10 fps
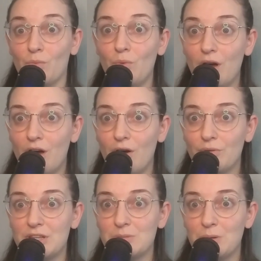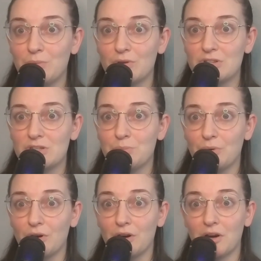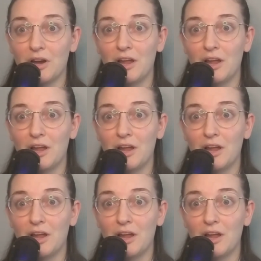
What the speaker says: wow, these people are super